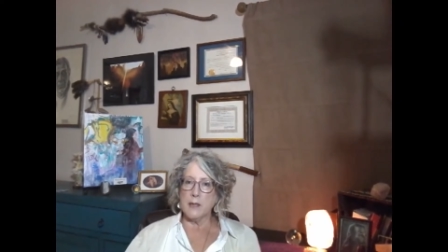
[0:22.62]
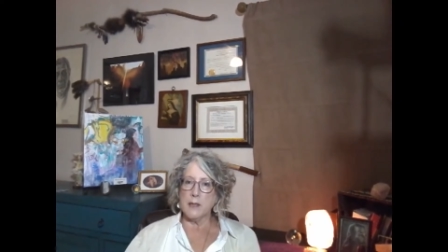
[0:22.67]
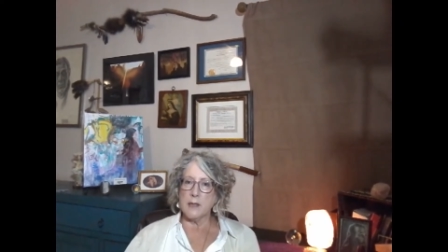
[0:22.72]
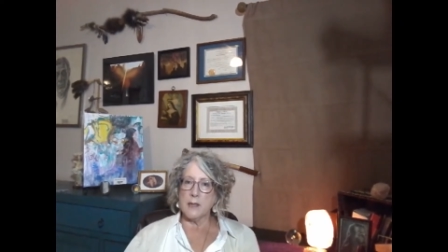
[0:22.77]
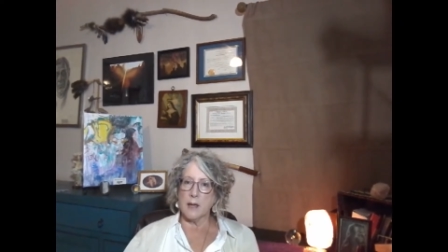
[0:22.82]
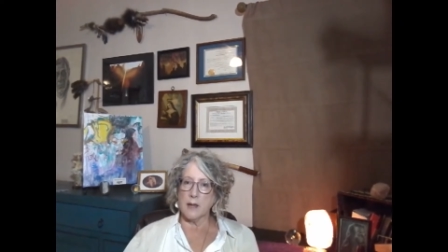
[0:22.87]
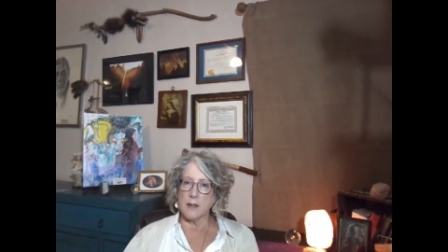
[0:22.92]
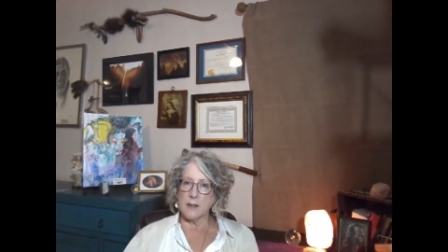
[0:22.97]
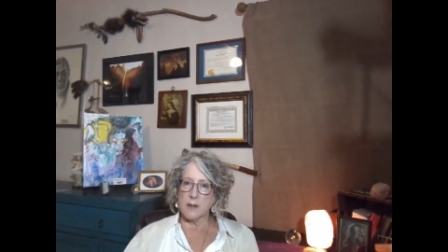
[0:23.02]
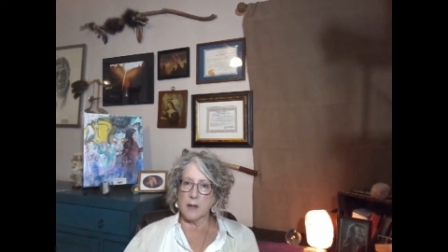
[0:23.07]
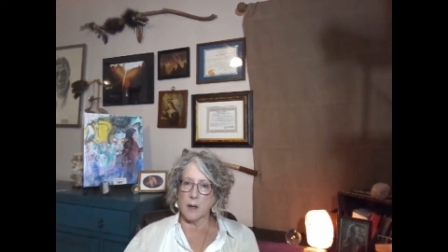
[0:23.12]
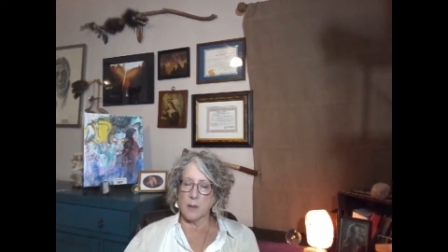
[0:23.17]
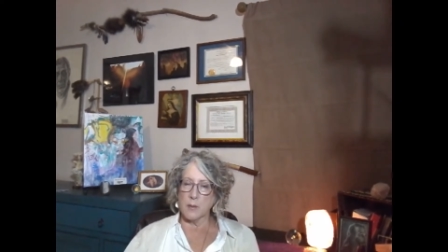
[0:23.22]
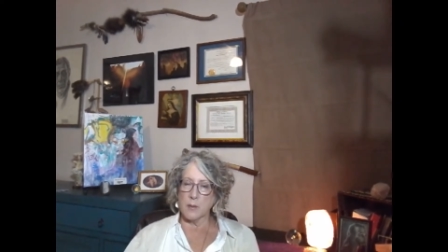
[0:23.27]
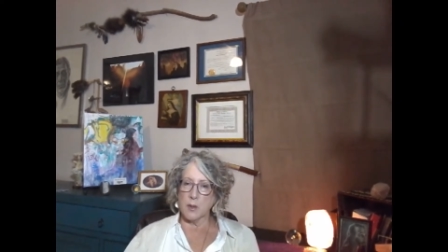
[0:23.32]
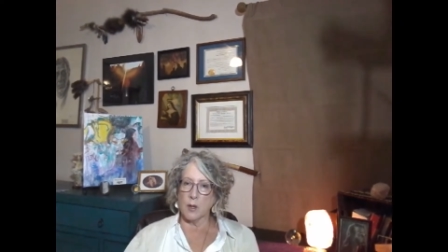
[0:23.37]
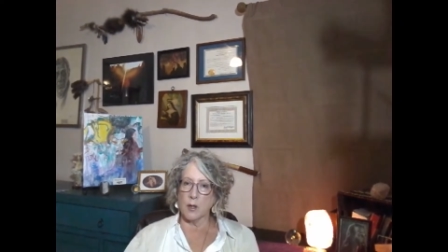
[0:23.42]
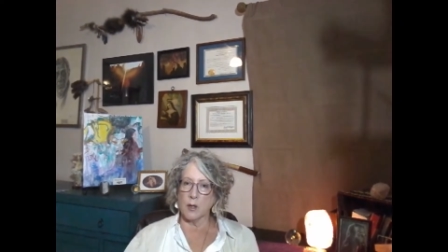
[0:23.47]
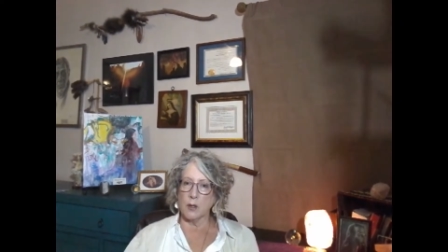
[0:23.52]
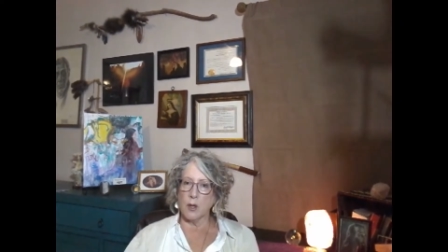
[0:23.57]
DTS, I'm
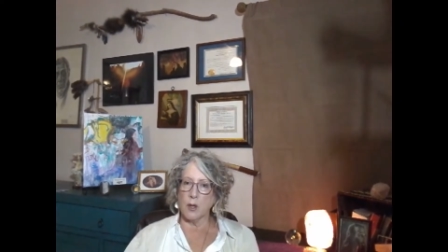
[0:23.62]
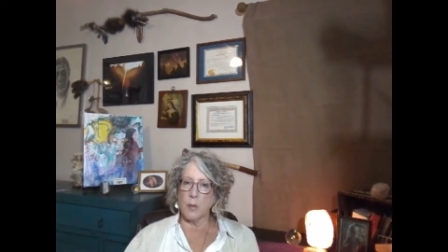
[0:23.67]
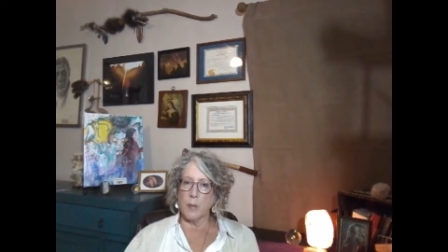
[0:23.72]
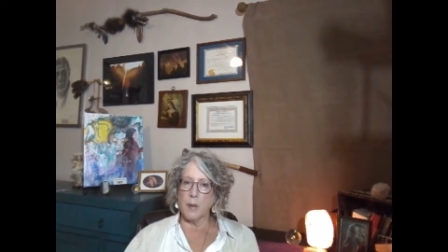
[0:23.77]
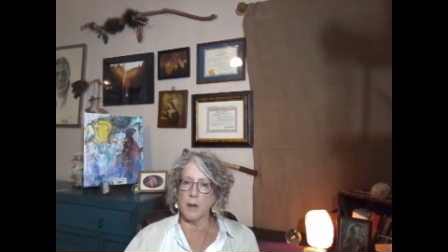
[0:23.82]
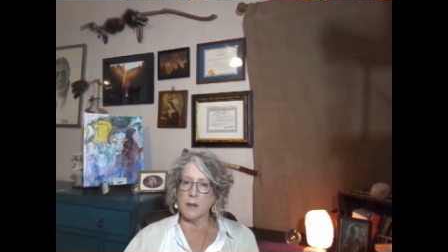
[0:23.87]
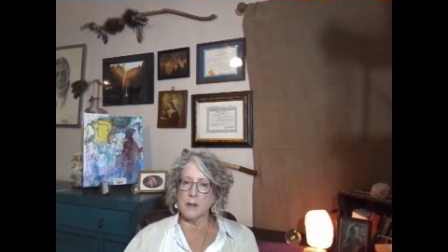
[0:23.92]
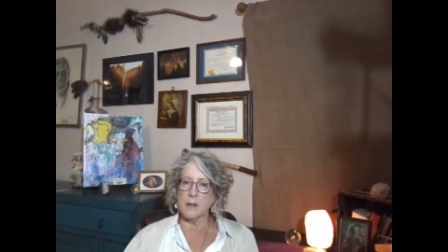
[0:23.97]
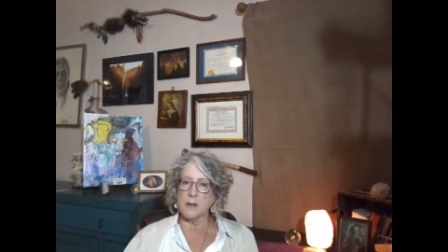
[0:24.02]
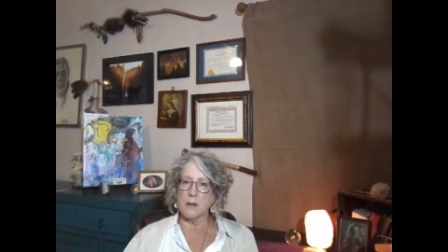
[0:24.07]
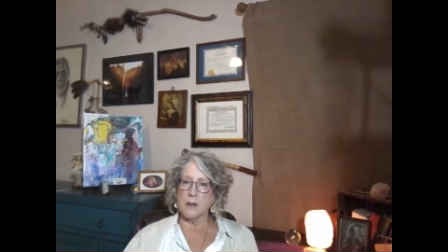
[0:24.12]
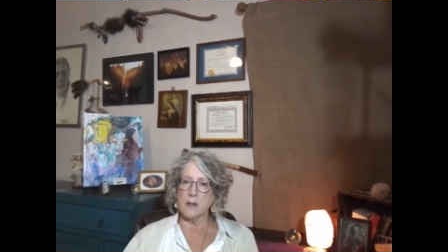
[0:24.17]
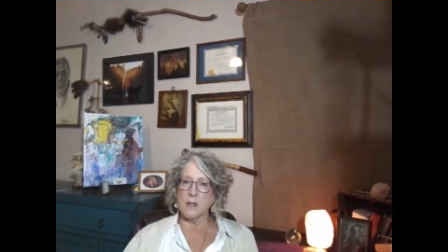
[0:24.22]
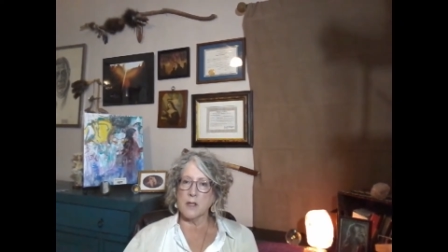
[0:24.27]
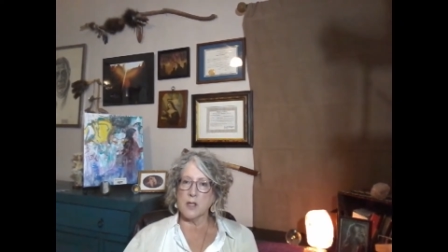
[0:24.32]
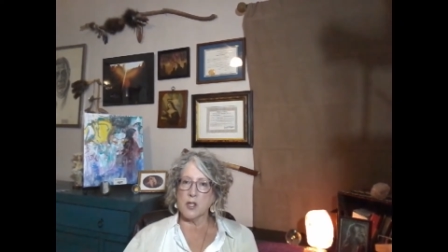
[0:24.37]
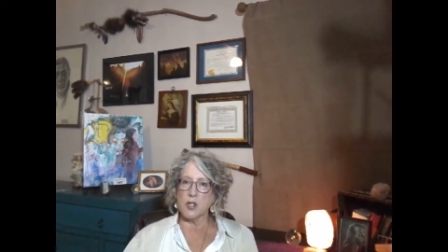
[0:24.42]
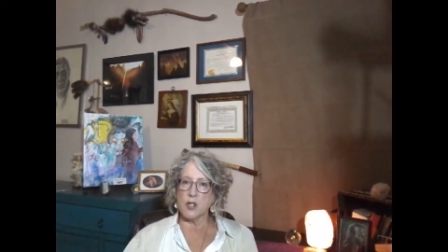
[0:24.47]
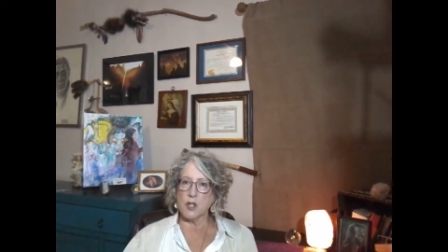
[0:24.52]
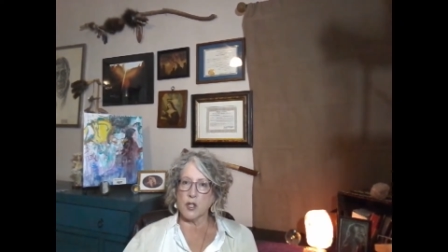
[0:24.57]
Donna Lopez, and
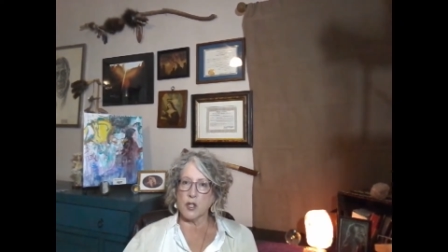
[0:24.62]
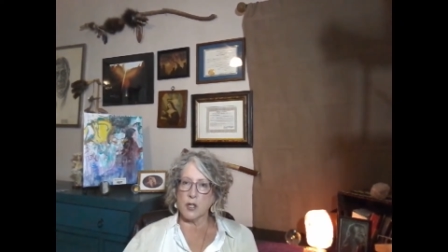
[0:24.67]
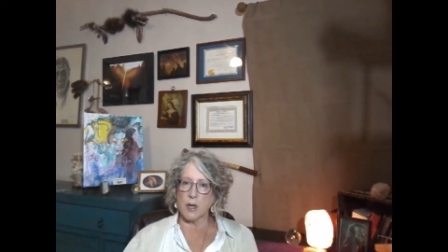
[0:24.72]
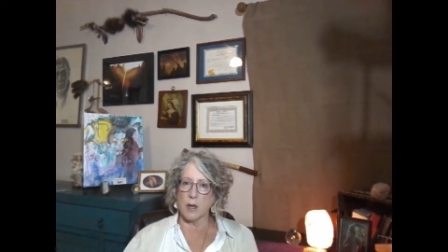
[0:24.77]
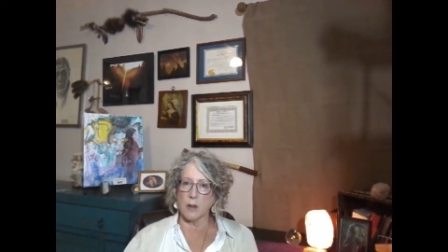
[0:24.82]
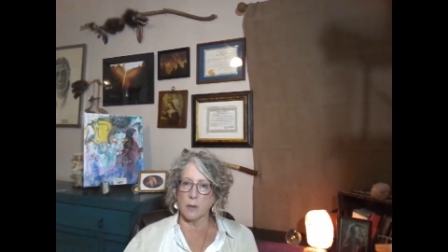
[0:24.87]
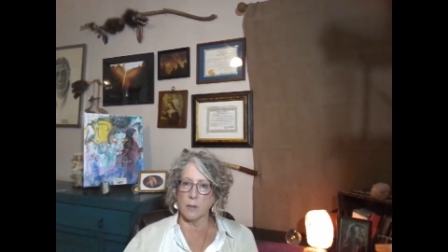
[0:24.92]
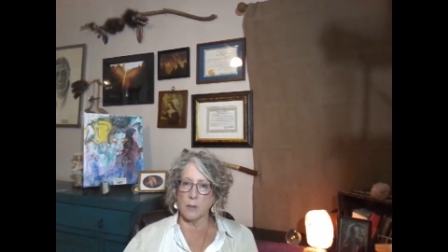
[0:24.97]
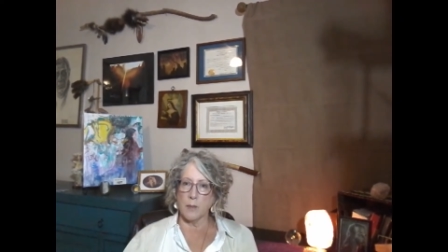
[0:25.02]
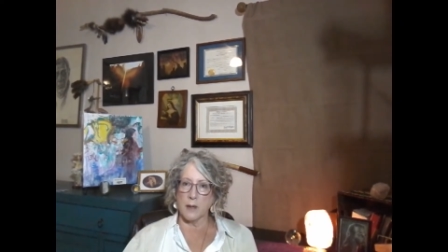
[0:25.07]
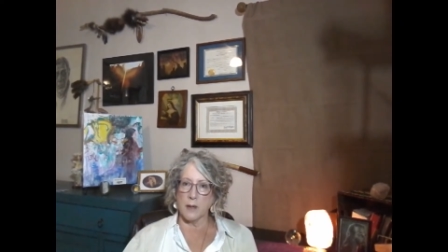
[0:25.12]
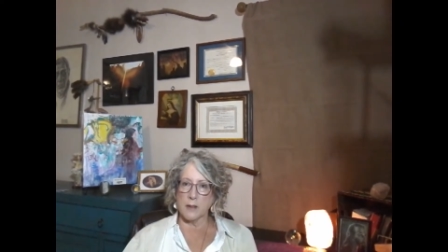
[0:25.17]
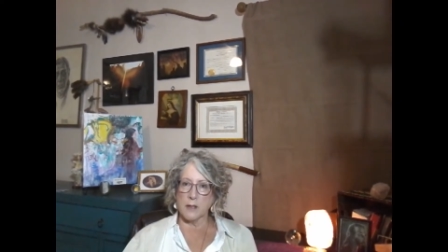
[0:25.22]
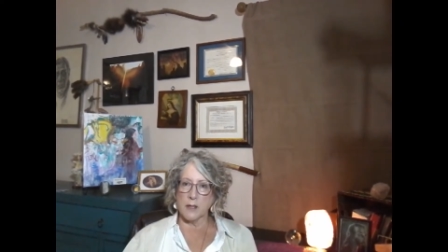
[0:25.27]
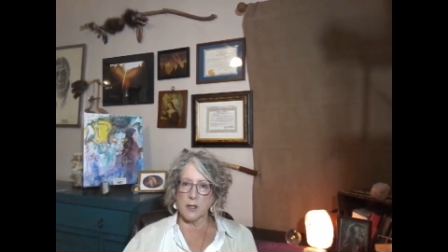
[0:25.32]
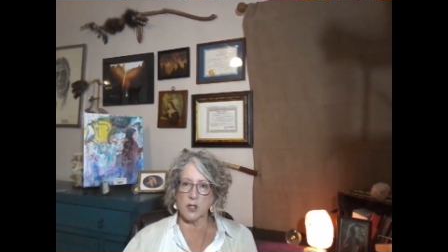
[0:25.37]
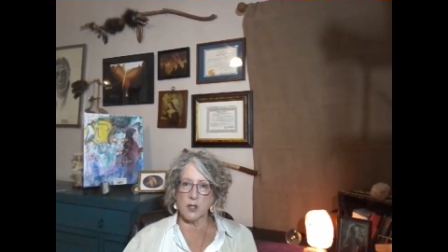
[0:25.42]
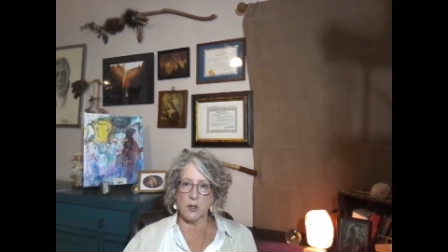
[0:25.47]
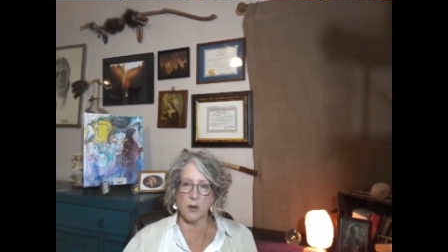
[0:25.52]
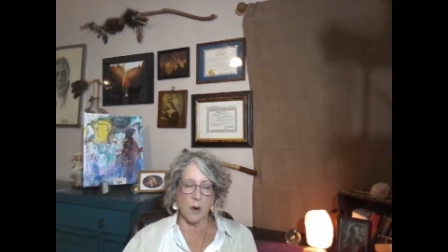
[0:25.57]
this is your channel
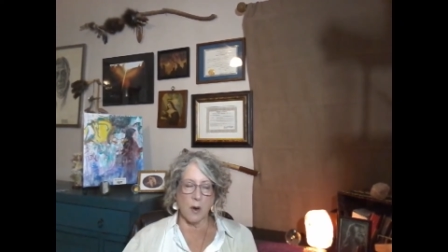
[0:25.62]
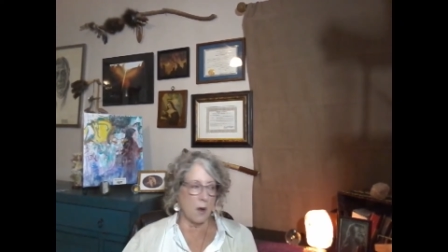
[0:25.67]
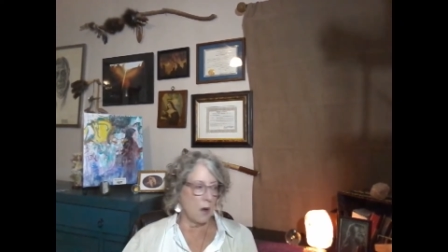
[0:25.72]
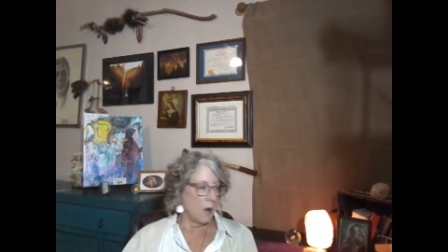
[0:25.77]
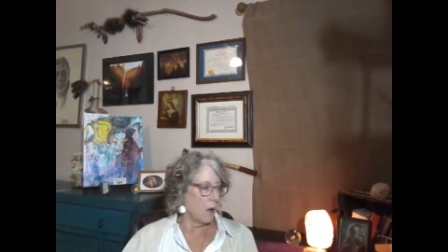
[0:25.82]
message